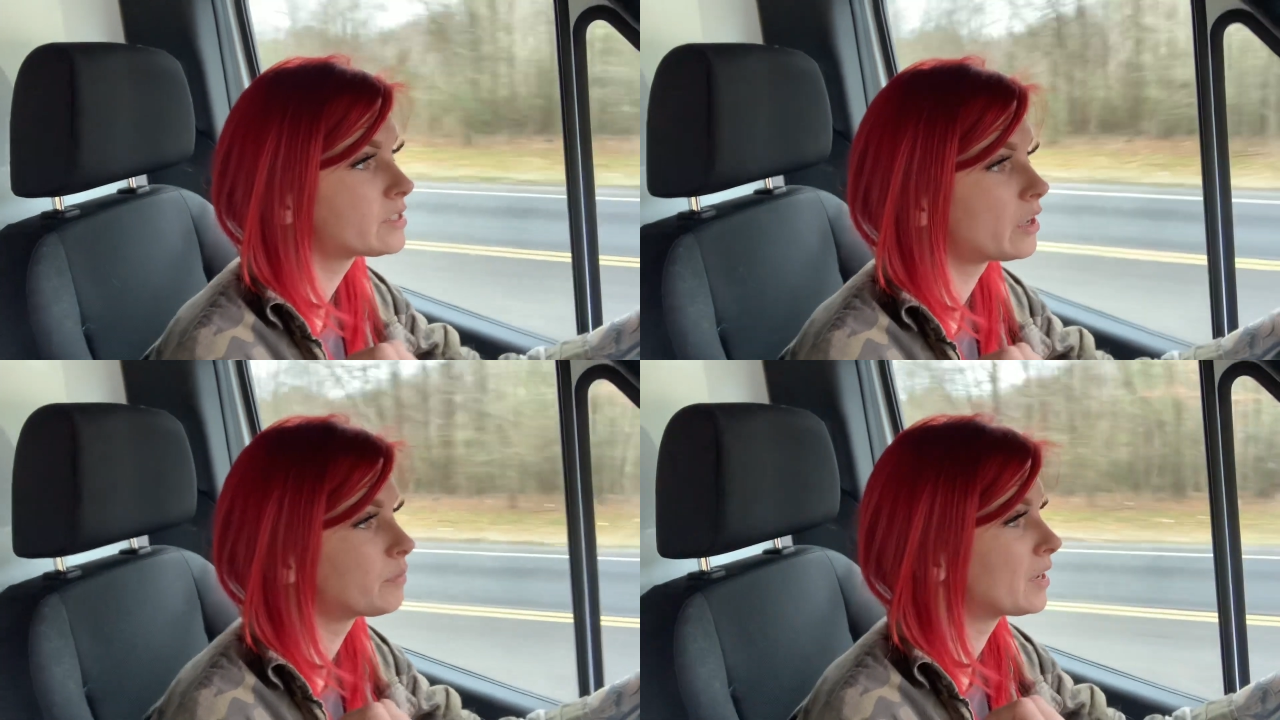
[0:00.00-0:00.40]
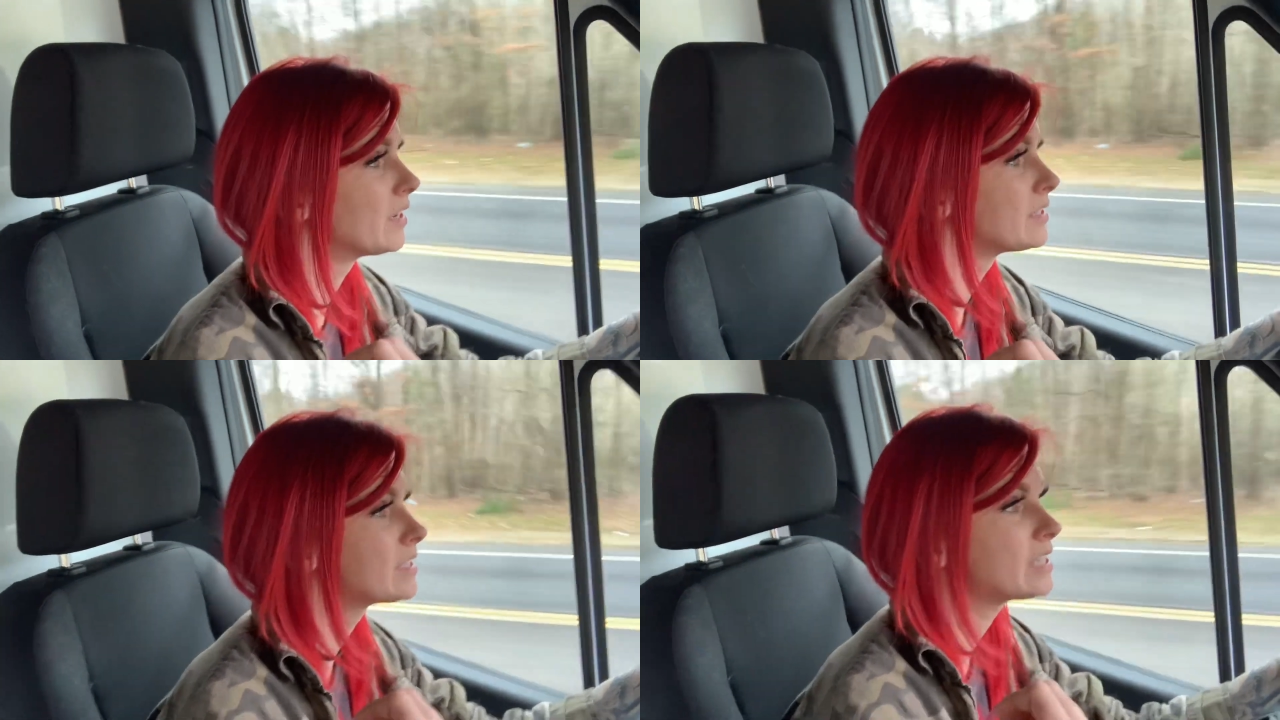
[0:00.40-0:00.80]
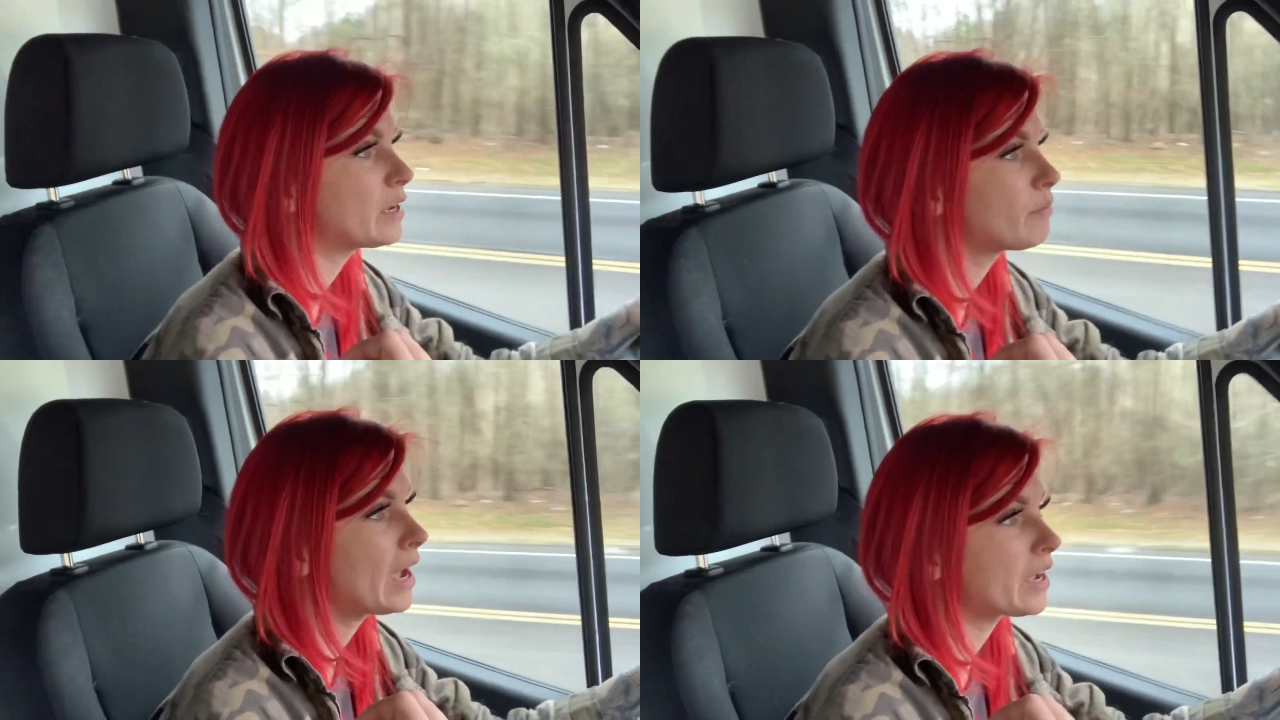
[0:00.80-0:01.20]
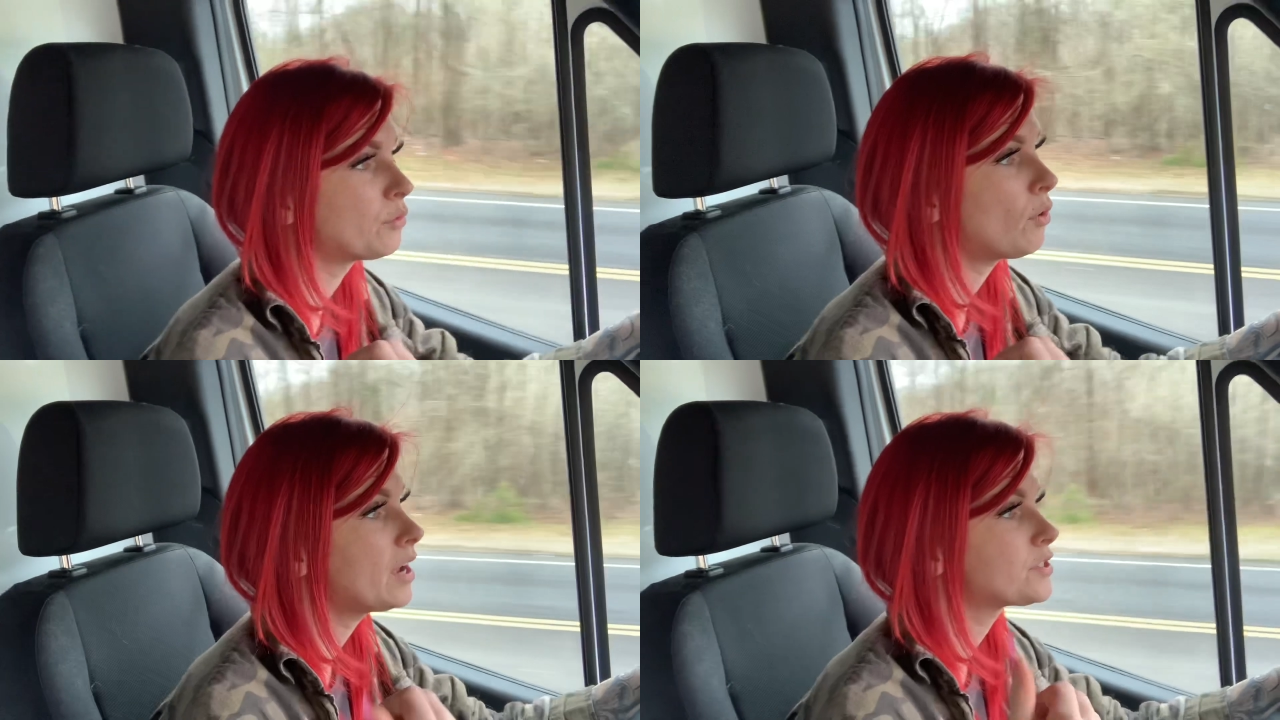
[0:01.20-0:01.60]
so i'm gonna stand back
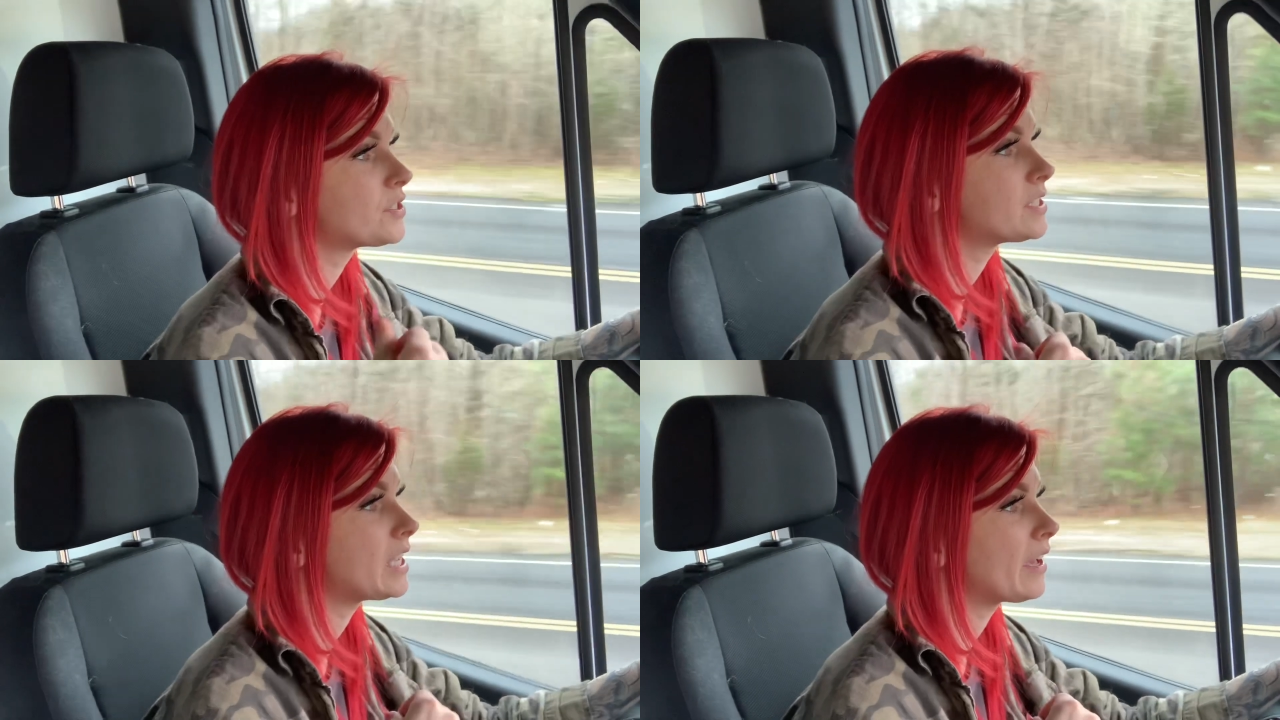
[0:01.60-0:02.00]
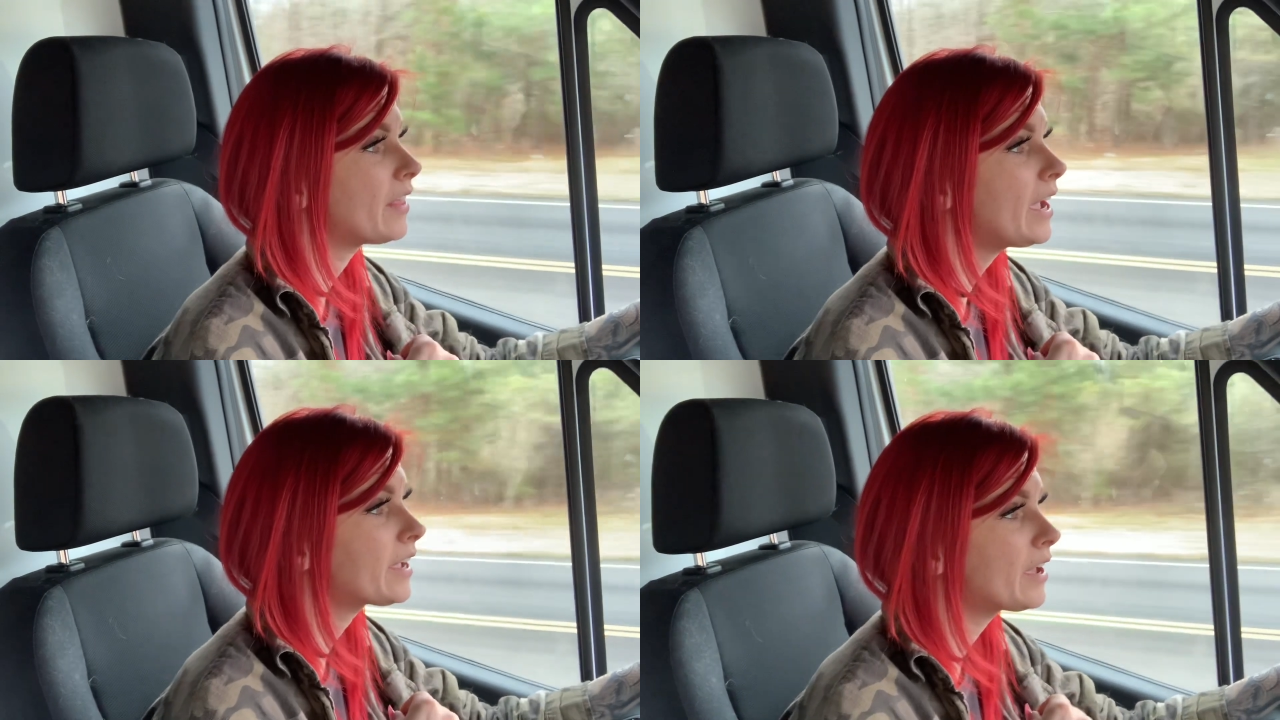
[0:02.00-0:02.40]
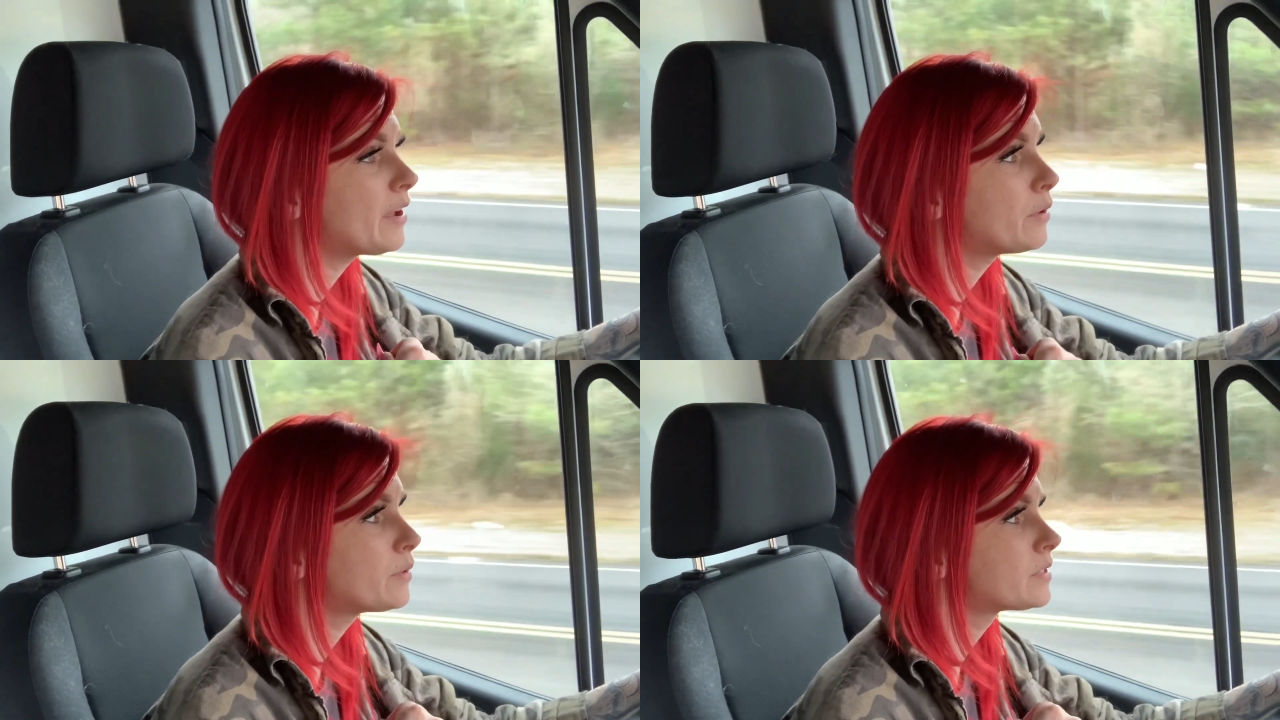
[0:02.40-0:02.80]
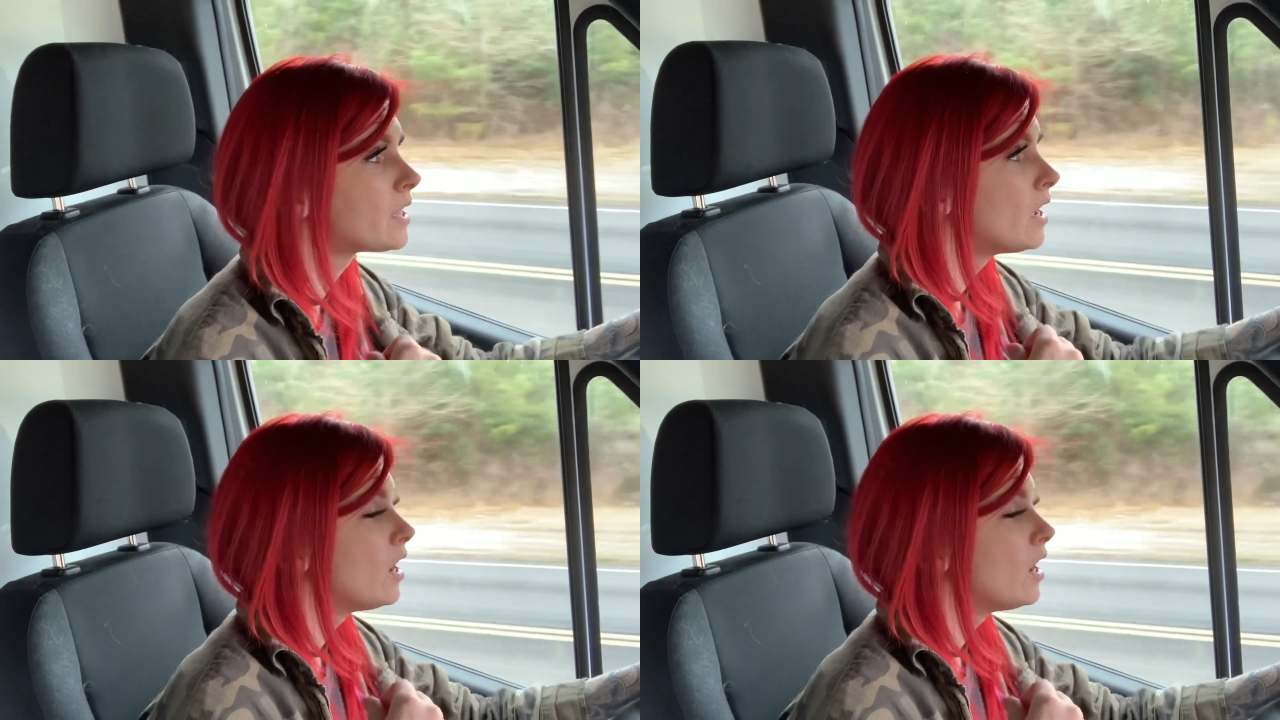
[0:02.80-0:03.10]
and watch and see how that goes